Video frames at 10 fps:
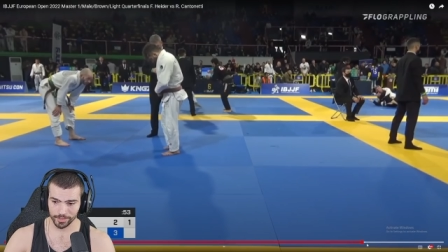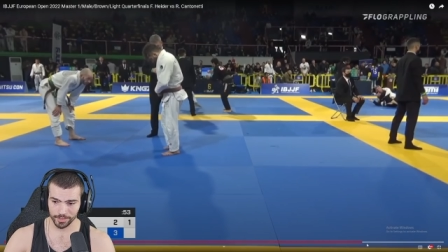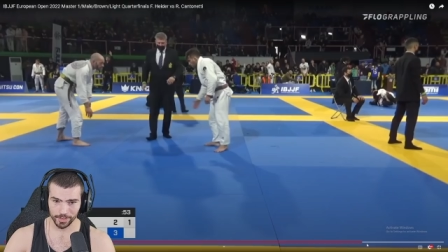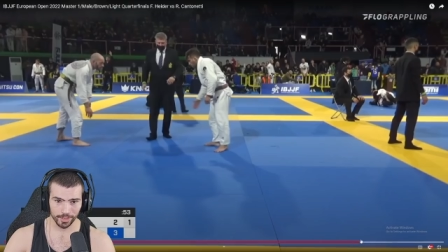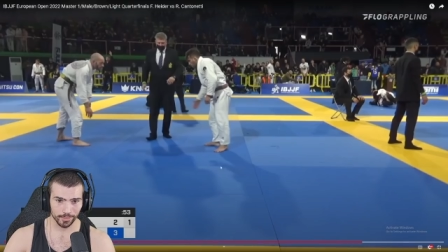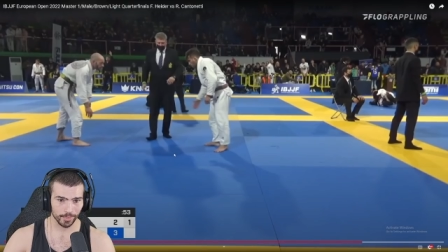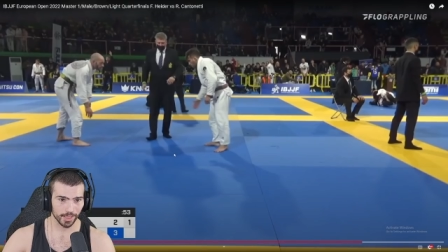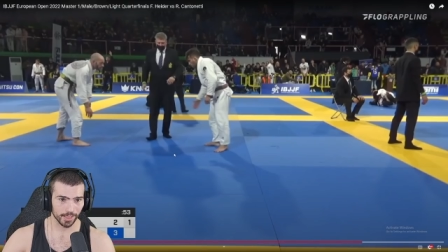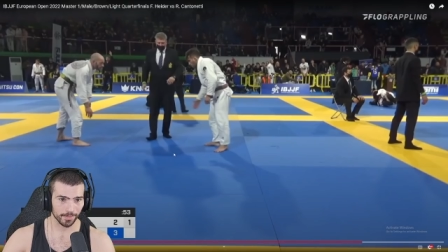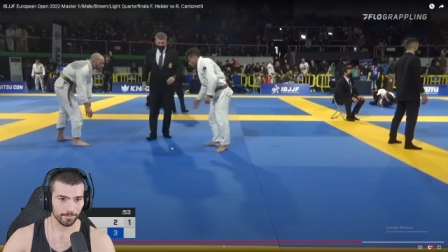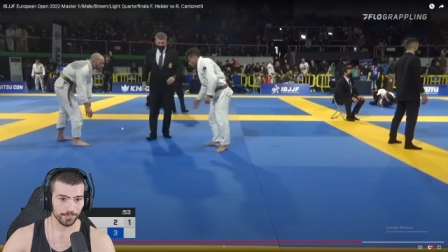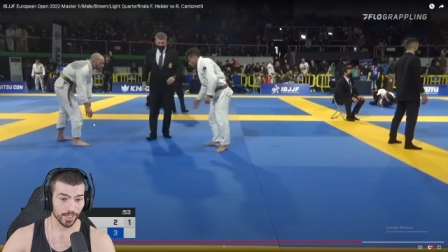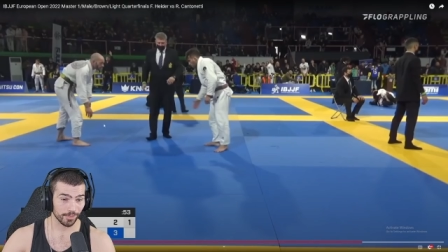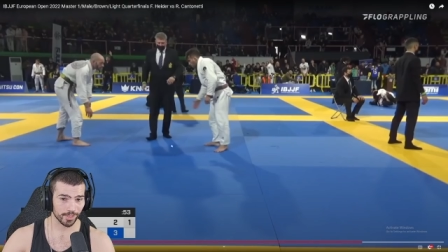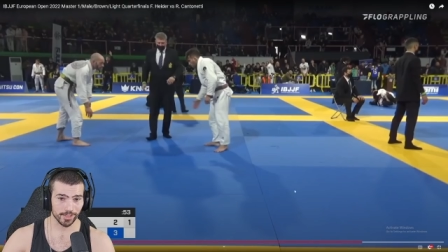you know, we, uh,
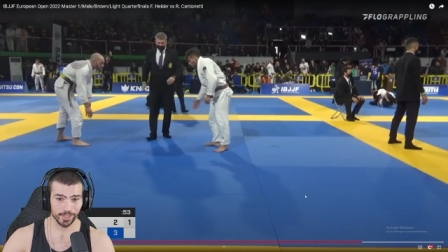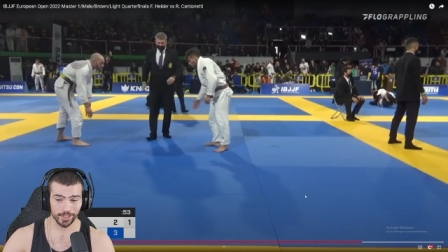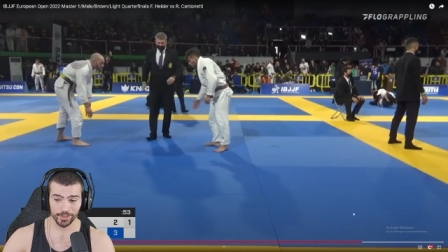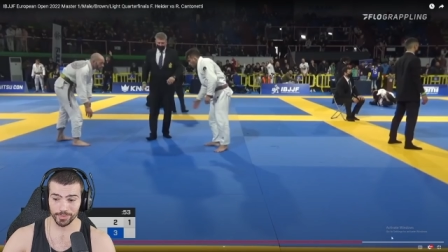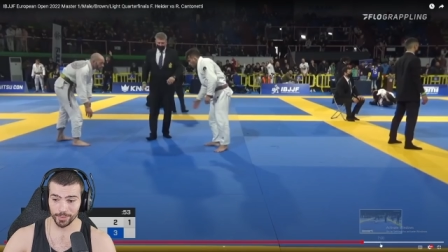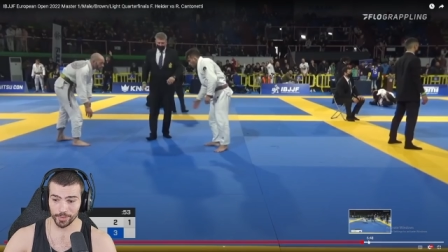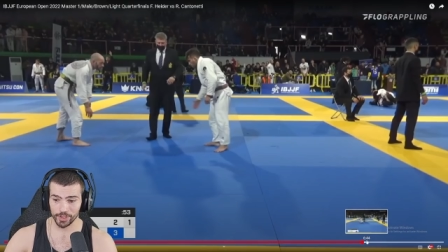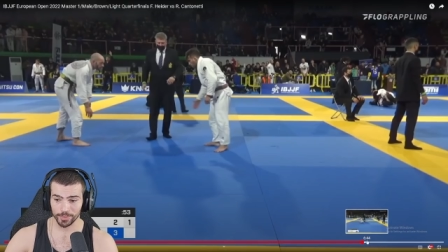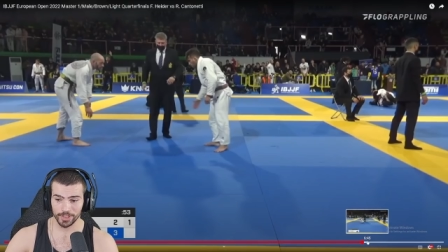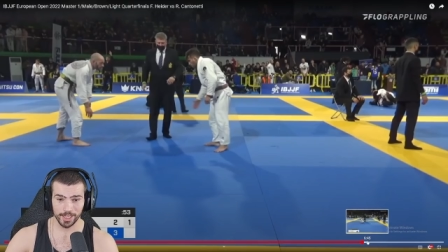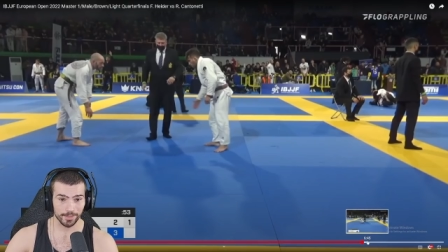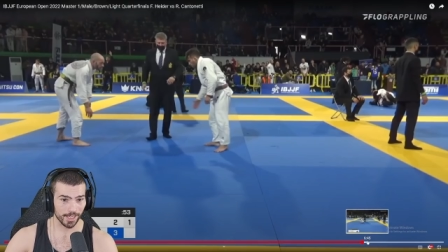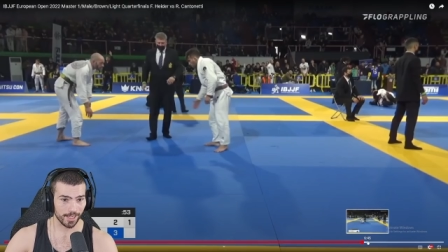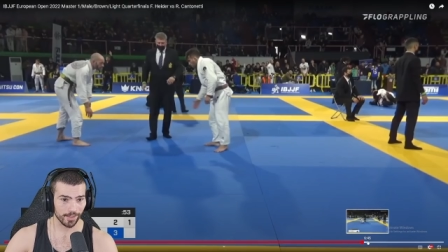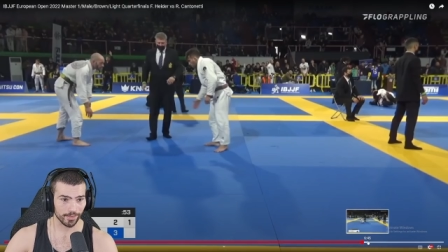I, like I said, I still really wish he would take him
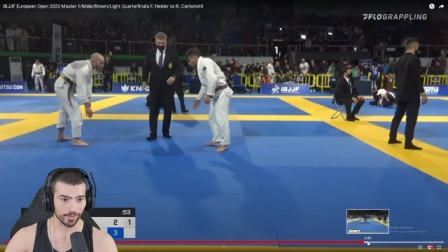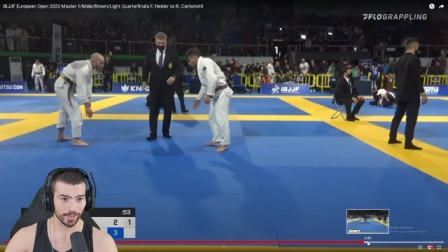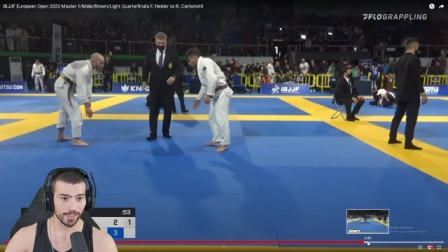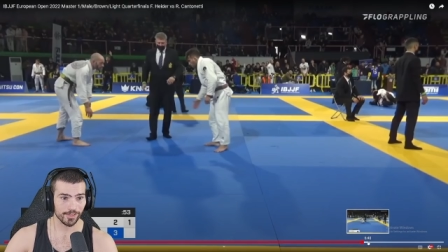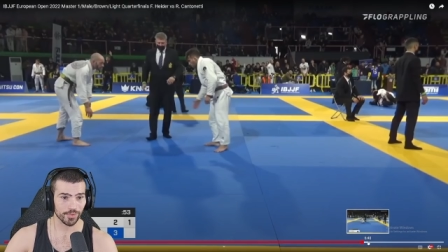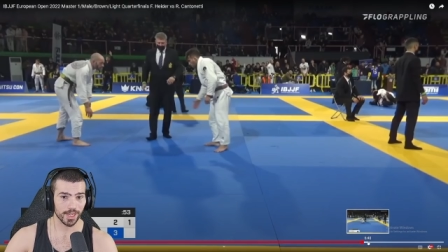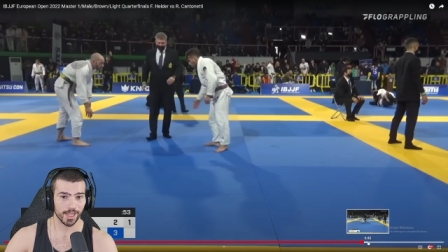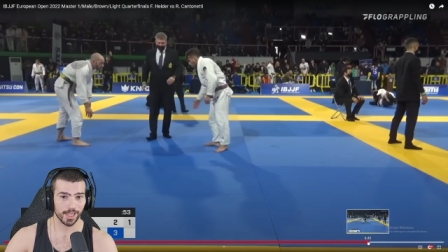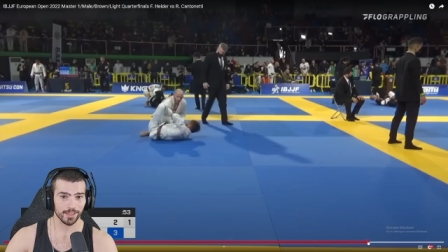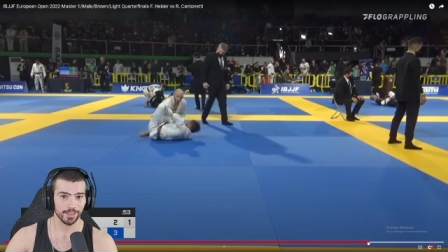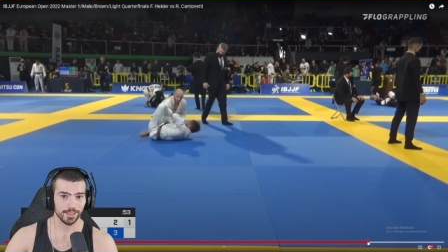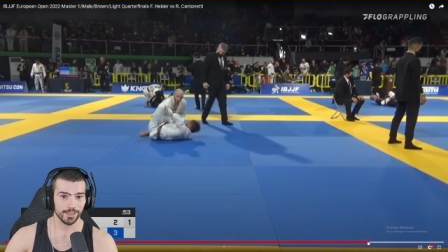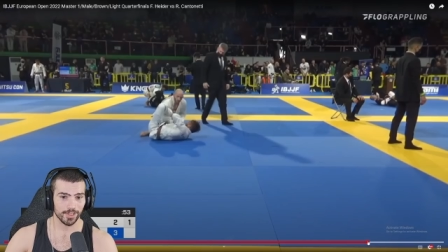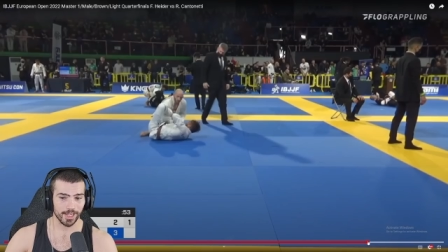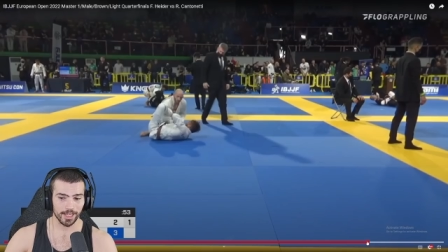down or at least try
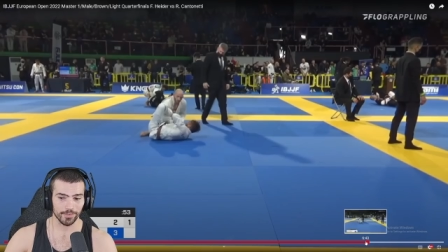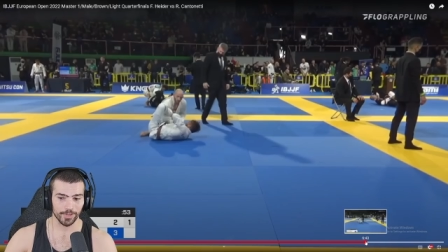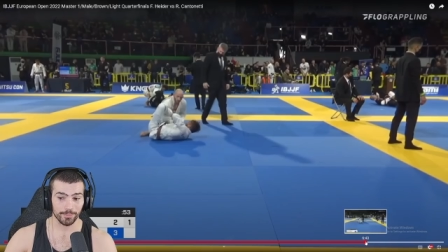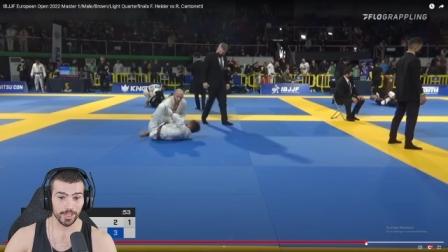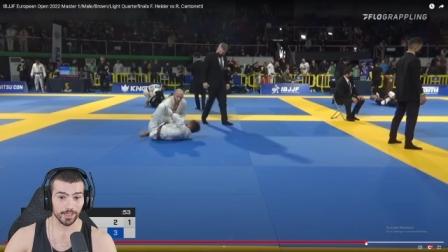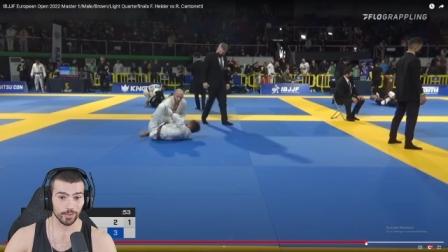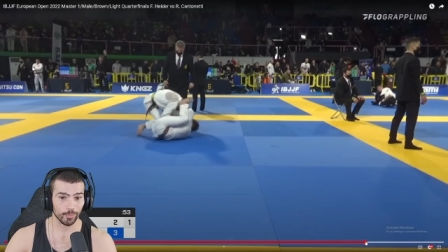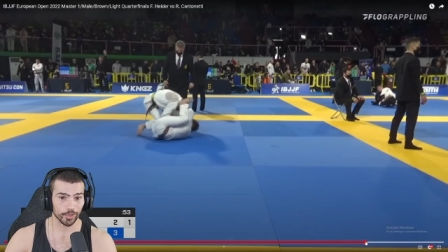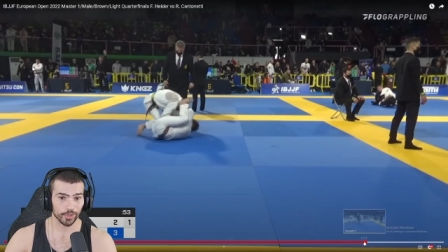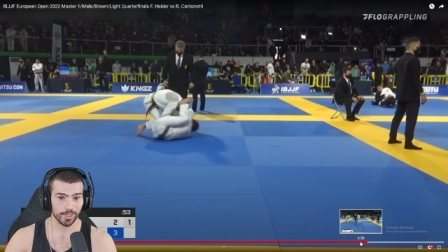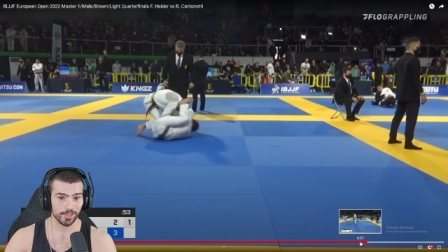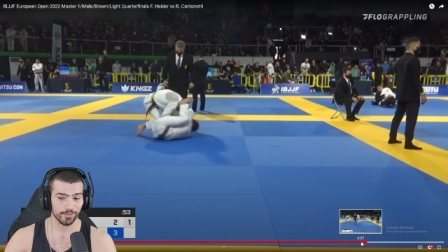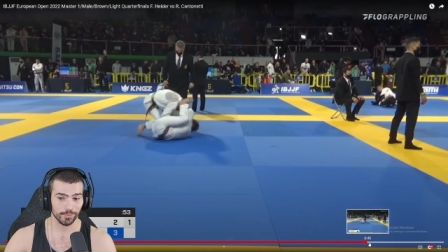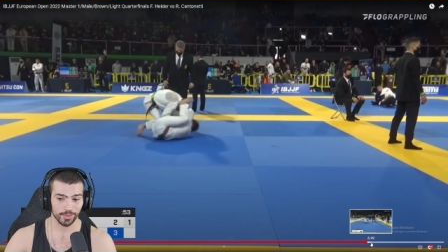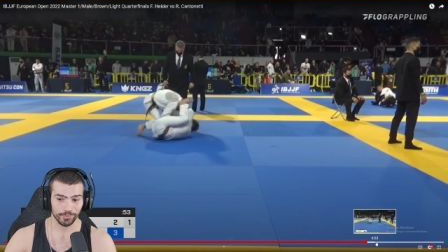to hand fight, be a little more
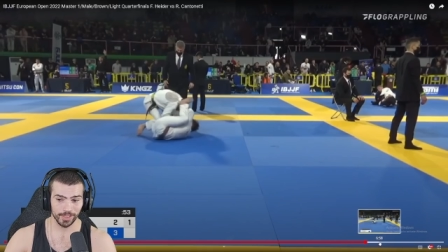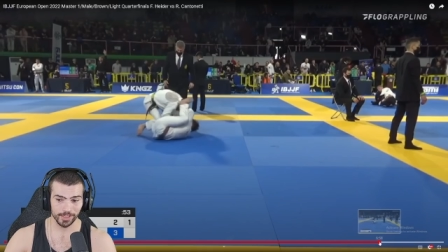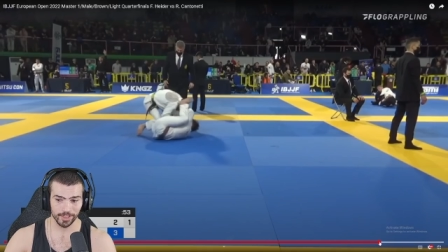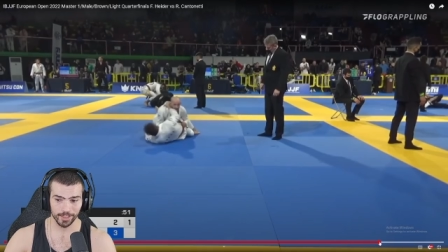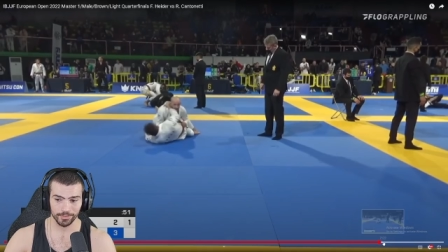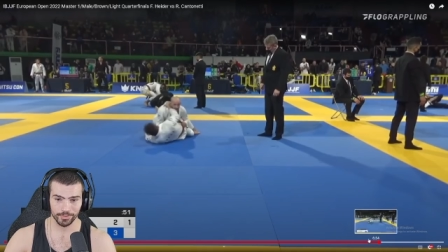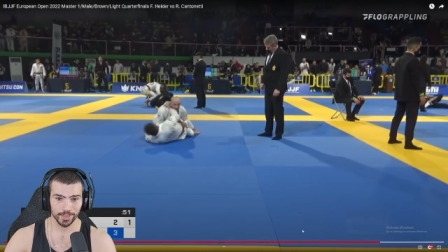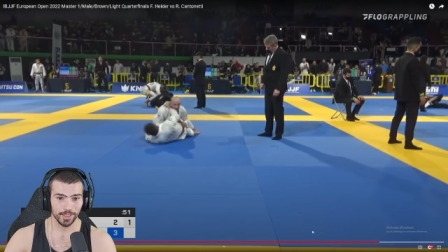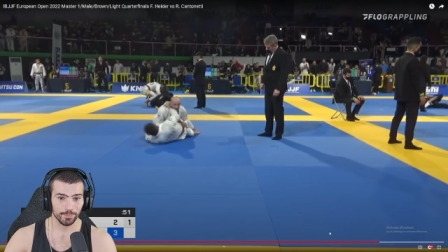aggressive with the feet stuff.